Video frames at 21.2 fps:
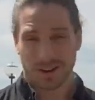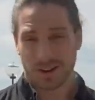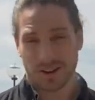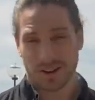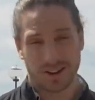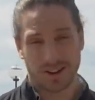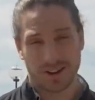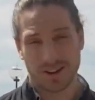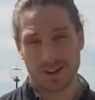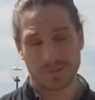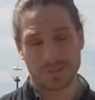
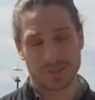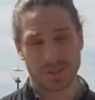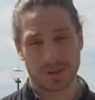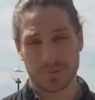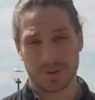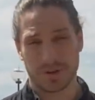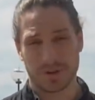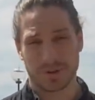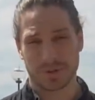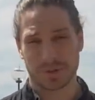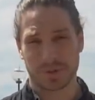Again, I'm just gonna
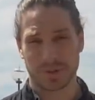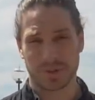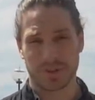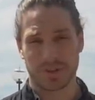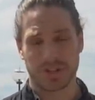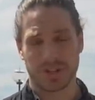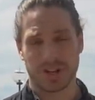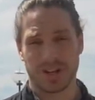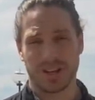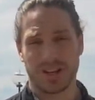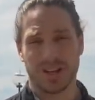be honest with you,
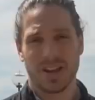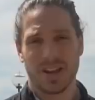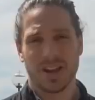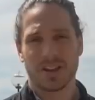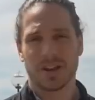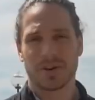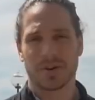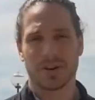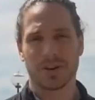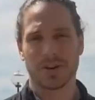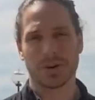Jenny.
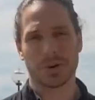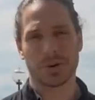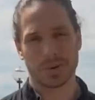There are no